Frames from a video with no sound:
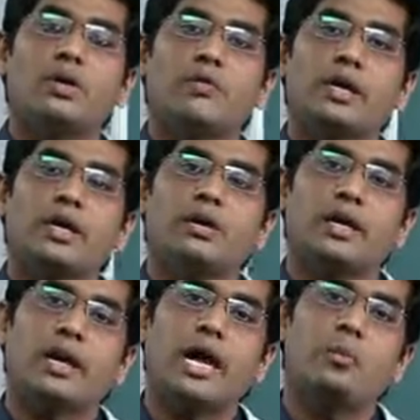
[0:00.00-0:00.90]
we can
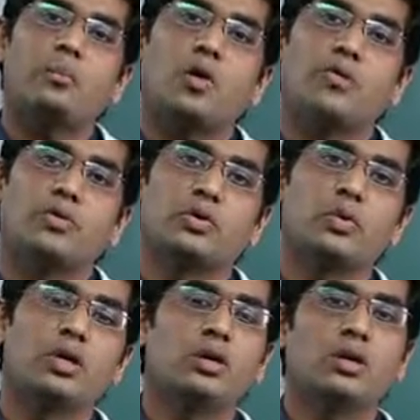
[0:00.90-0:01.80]
take a help of
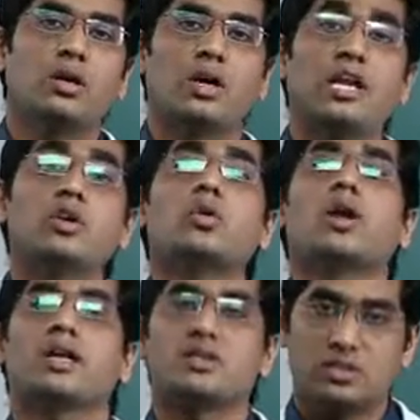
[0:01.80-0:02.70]
urine
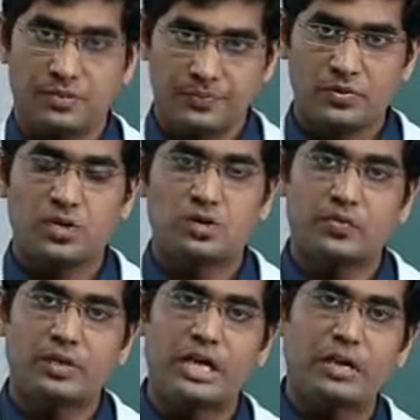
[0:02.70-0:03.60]
electrolytes. So
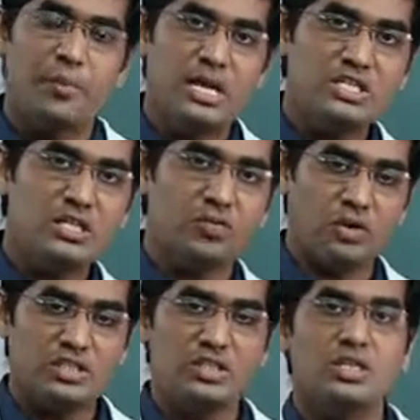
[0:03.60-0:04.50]
we can measure
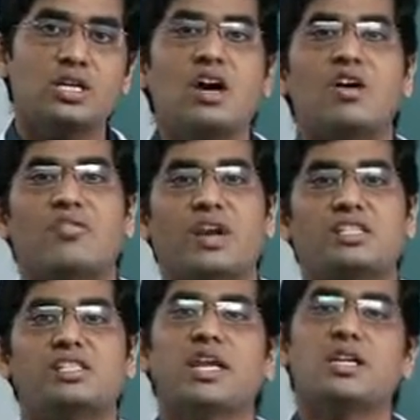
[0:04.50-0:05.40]
what is the
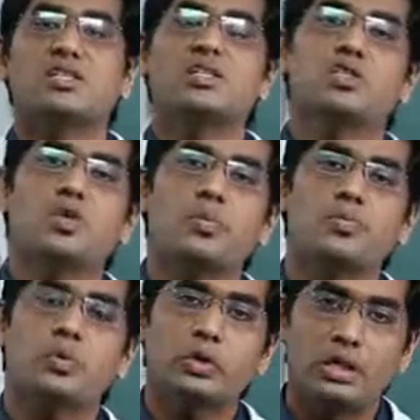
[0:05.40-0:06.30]
fractional excretion of
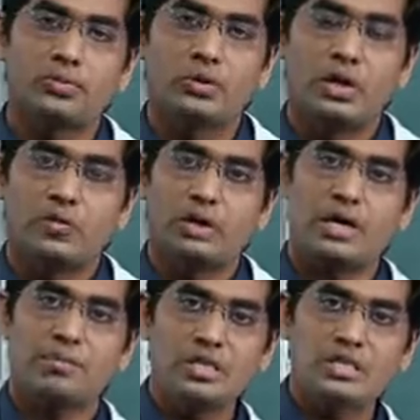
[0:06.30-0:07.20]
sodium. We
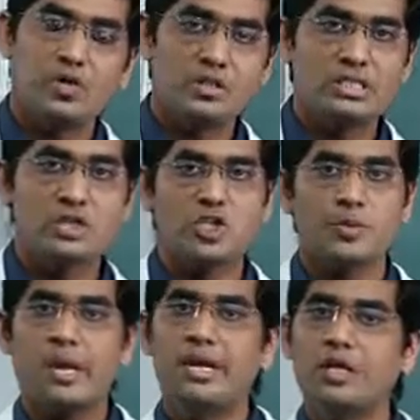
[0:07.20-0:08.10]
can measure what is the
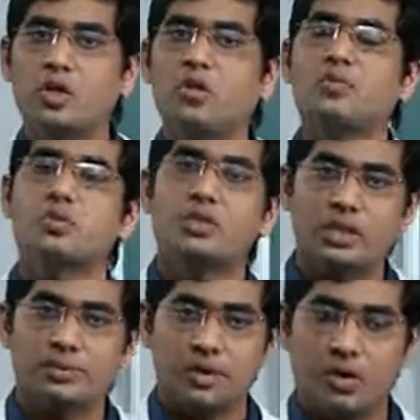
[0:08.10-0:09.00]
osmolarity of
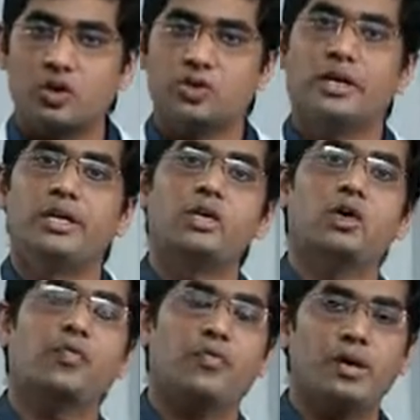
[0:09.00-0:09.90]
sodium, osmolarity
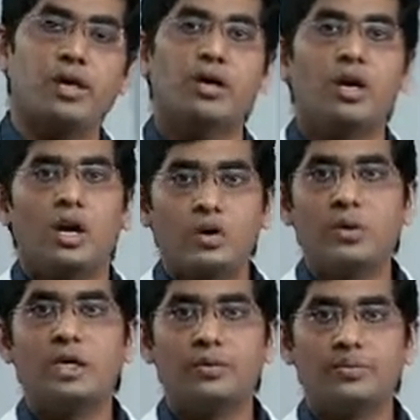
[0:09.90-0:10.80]
of
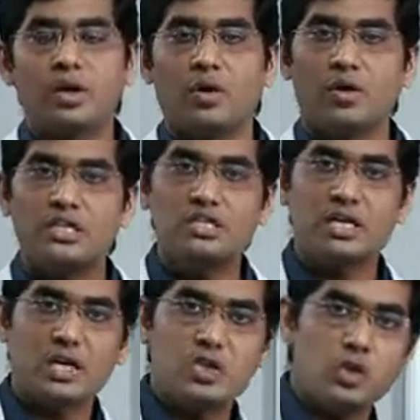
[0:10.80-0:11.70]
urine. What is
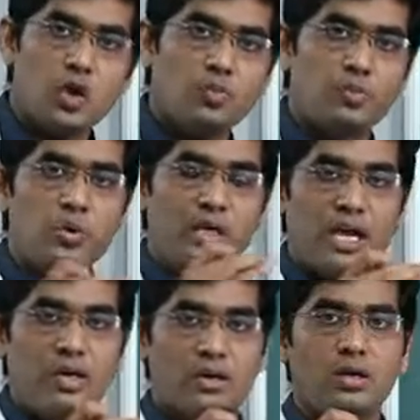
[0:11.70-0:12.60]
the ratio of urea
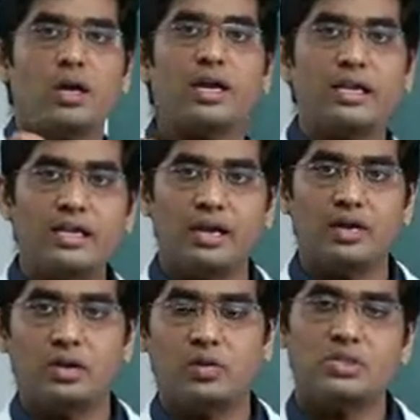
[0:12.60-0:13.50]
and
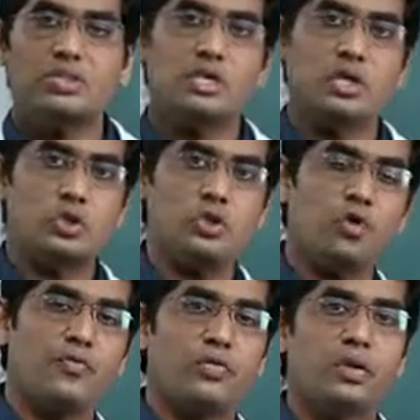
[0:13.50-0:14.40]
create? What is the ratio
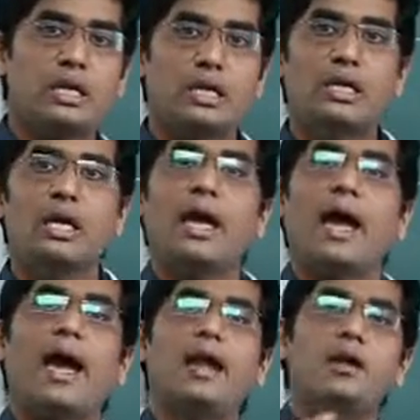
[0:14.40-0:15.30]
of urinary
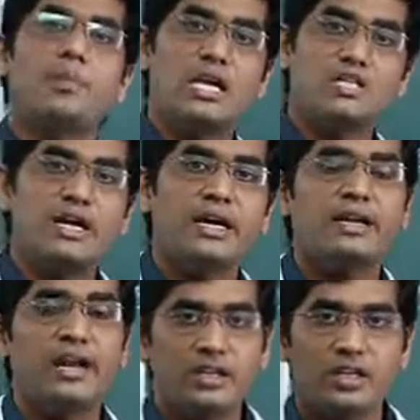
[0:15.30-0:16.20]
and plasma
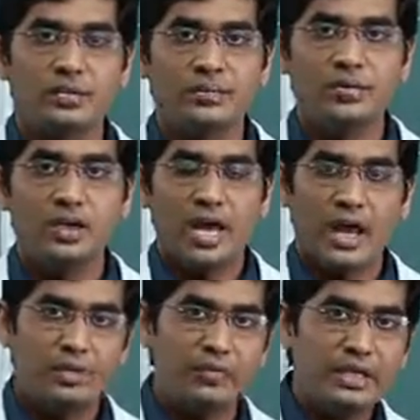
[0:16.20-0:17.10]
creatinine?
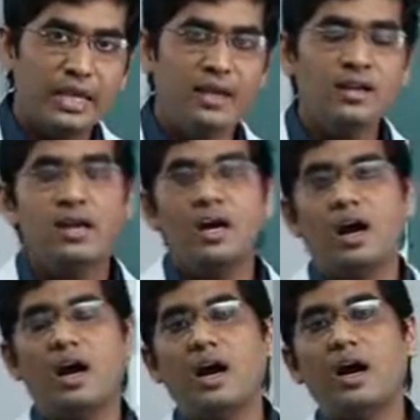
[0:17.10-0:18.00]
And we can
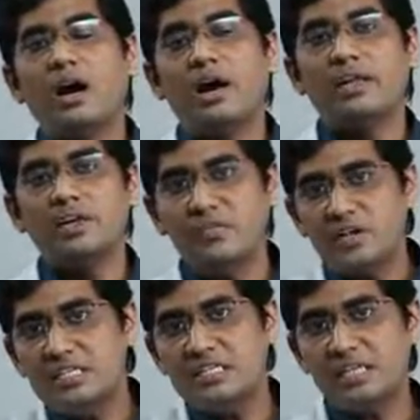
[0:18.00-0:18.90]

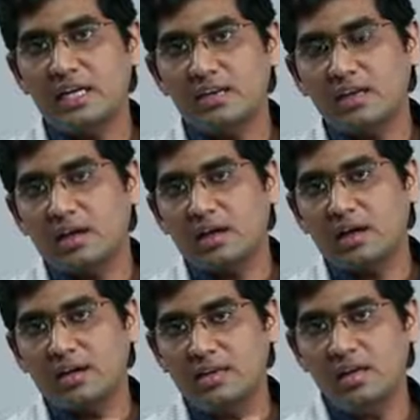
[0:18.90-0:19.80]
differentiate
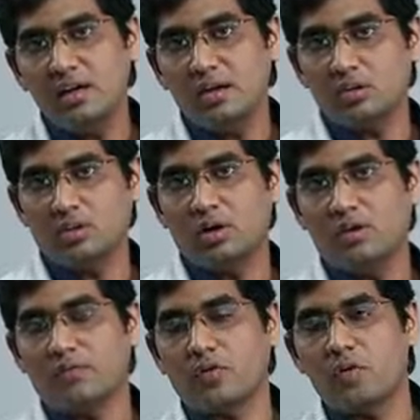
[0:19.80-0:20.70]
renal
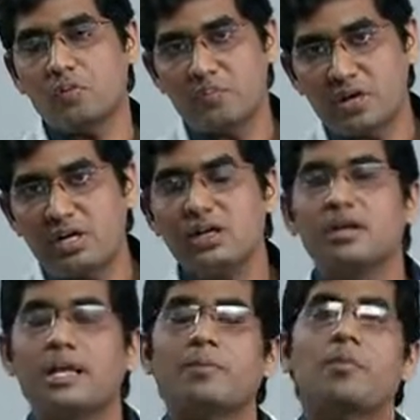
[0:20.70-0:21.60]
from pre-renal
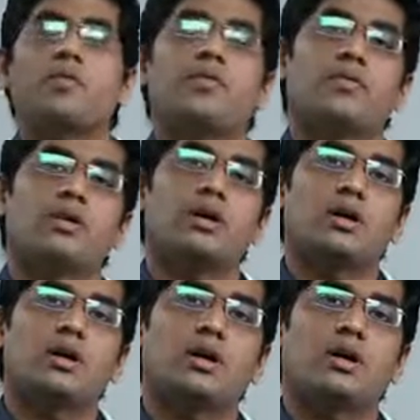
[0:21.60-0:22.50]
type of
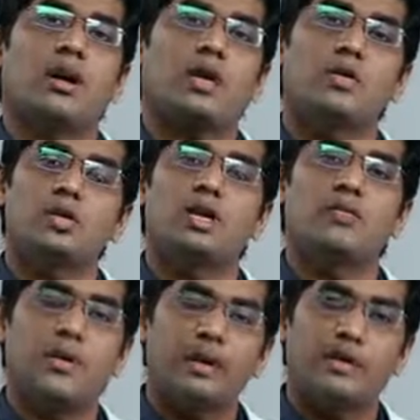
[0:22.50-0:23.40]
acute renal
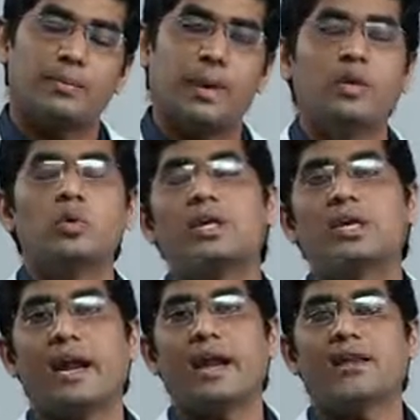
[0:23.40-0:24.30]
failure by
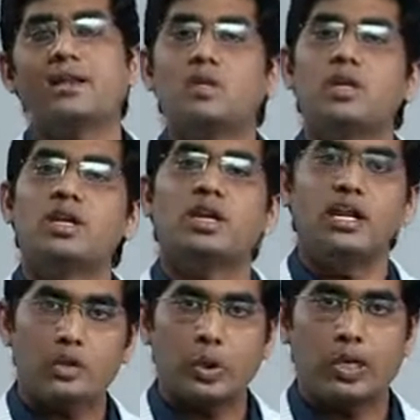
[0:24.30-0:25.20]
looking at urinary
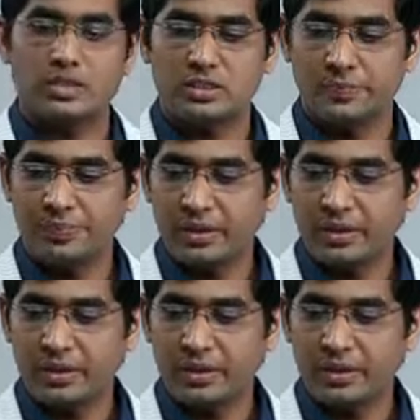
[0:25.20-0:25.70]
electrolytes.